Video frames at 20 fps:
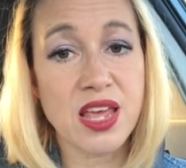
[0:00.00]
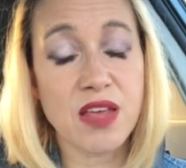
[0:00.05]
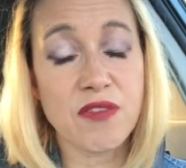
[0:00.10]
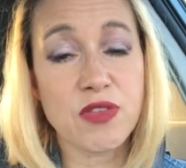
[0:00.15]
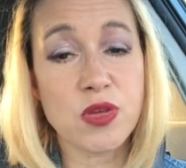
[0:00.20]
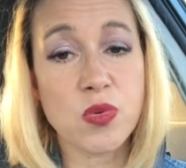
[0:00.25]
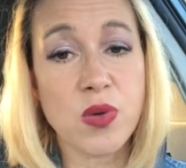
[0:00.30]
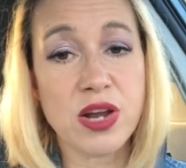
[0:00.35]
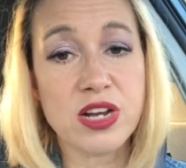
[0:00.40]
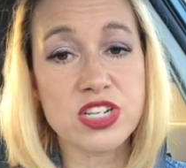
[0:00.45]

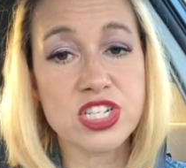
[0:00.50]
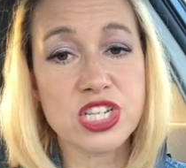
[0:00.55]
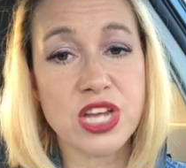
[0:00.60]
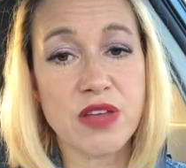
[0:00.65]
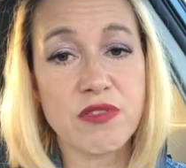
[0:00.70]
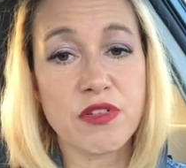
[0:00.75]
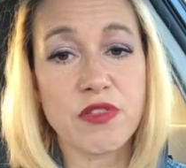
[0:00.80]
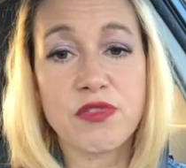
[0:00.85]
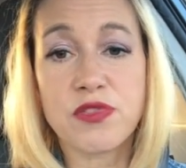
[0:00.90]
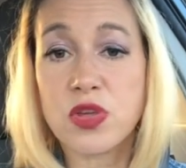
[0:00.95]
If you want to
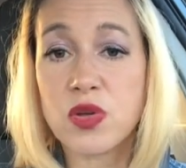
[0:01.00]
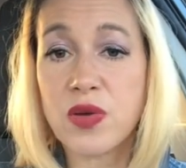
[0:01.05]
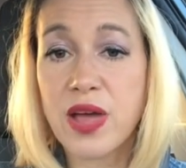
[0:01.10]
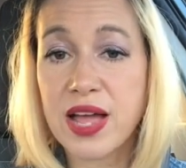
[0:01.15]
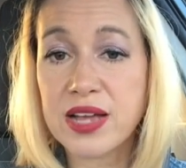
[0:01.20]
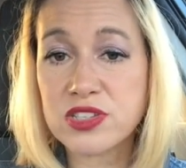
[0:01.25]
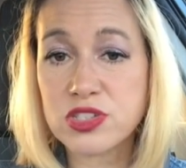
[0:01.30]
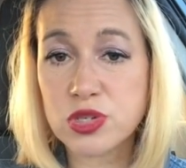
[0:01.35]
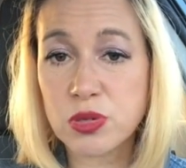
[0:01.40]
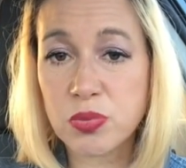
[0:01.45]
shave a few
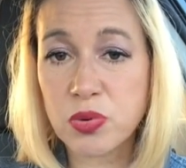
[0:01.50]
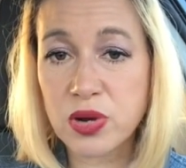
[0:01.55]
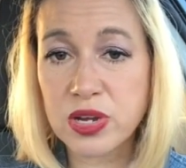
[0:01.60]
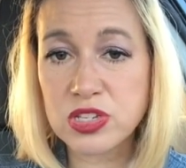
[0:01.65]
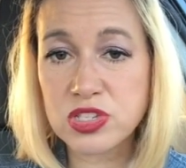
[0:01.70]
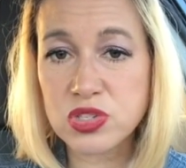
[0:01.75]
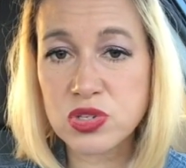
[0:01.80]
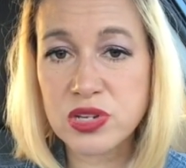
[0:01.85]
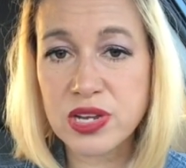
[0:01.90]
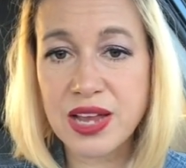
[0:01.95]
extra
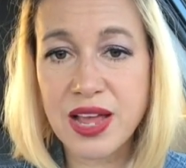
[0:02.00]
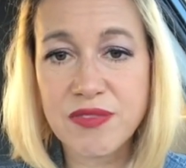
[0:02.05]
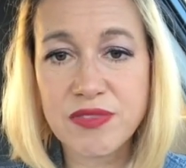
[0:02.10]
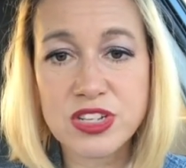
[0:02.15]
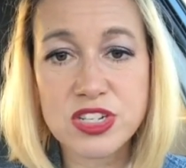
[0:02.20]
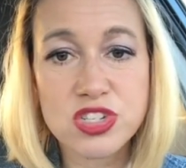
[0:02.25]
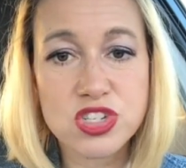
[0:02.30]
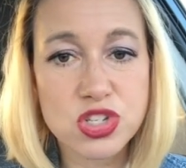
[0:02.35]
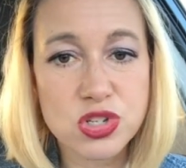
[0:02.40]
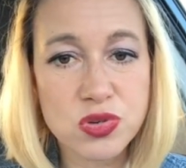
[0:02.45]
points, you can have
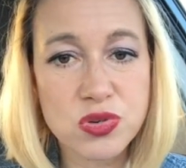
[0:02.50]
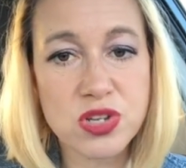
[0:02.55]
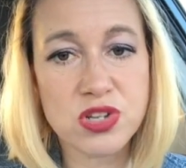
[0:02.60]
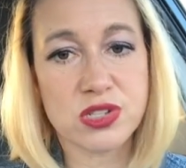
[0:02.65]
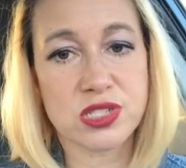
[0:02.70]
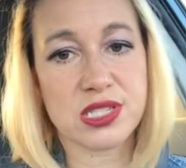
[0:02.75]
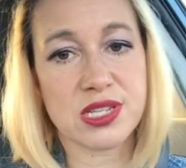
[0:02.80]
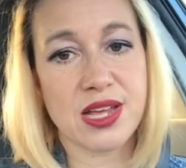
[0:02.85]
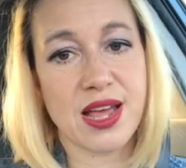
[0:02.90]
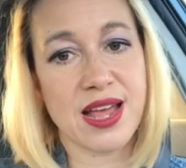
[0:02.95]
a
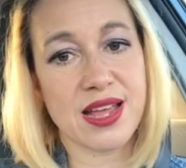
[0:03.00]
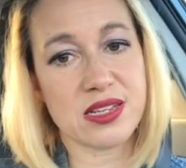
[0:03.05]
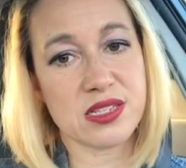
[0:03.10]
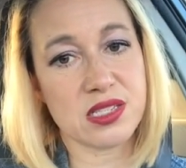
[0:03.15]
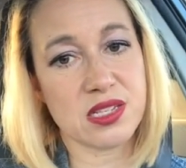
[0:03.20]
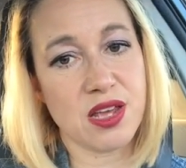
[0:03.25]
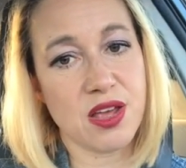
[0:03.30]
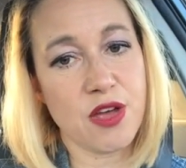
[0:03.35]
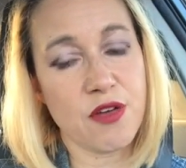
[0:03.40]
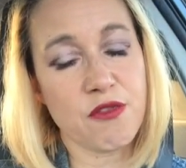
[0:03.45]
junior
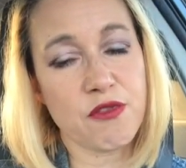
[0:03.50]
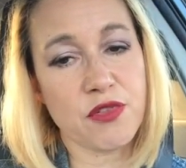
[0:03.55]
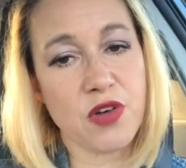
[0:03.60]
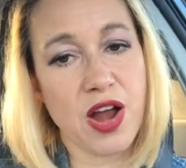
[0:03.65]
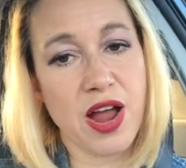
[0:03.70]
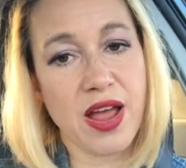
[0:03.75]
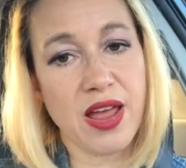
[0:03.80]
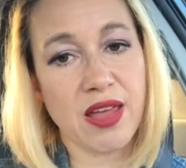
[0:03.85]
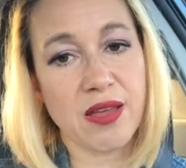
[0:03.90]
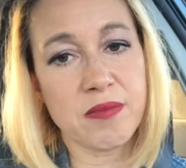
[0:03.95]
size
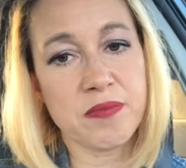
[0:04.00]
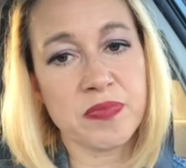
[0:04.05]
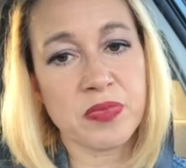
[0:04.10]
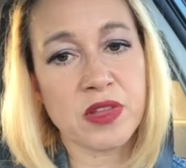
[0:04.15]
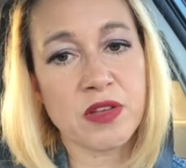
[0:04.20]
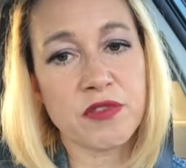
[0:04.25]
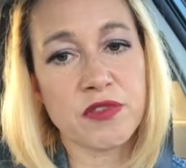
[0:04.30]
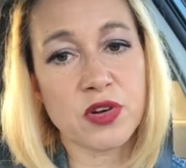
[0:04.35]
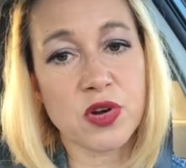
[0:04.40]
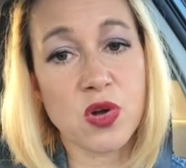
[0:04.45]
fry
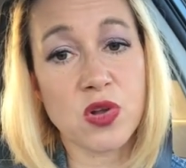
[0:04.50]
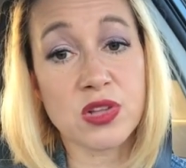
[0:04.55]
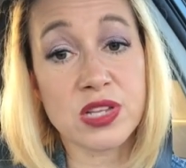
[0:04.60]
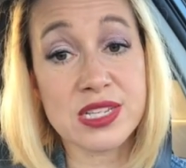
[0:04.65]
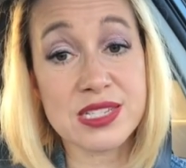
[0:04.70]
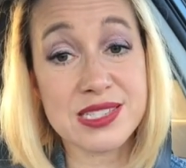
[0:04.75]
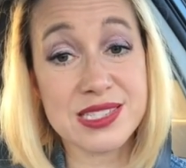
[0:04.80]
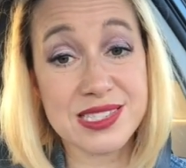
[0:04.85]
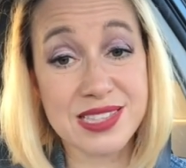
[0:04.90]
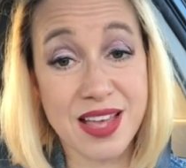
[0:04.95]
for
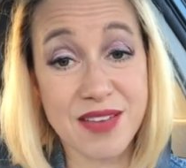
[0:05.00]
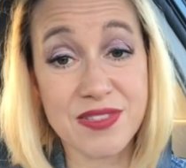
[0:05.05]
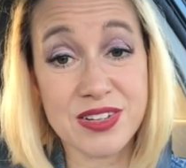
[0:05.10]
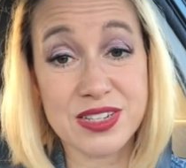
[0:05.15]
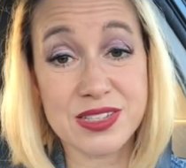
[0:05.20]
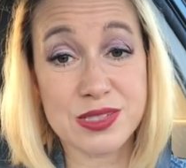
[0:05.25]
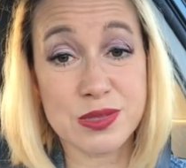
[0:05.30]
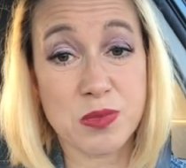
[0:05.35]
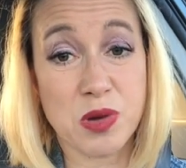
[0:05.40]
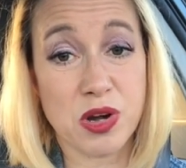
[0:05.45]
only
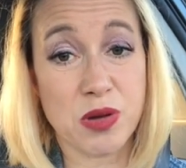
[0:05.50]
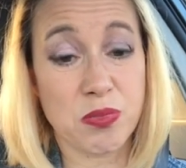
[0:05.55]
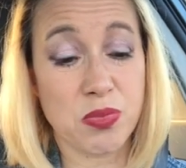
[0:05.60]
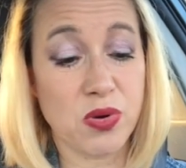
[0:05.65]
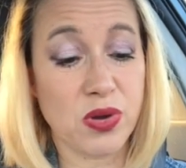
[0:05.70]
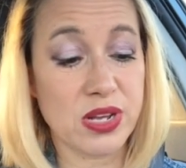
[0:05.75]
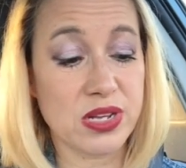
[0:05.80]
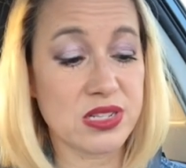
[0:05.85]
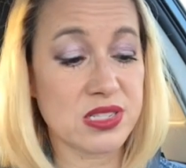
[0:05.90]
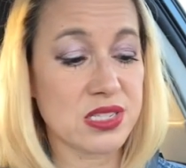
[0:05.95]
seven smart
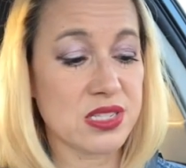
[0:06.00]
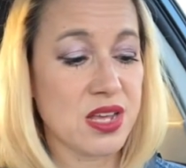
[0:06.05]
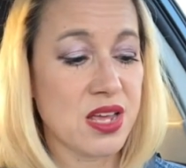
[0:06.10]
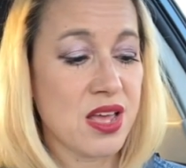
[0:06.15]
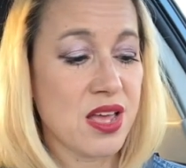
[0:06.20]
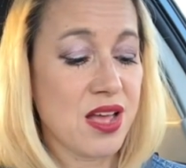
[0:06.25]
points.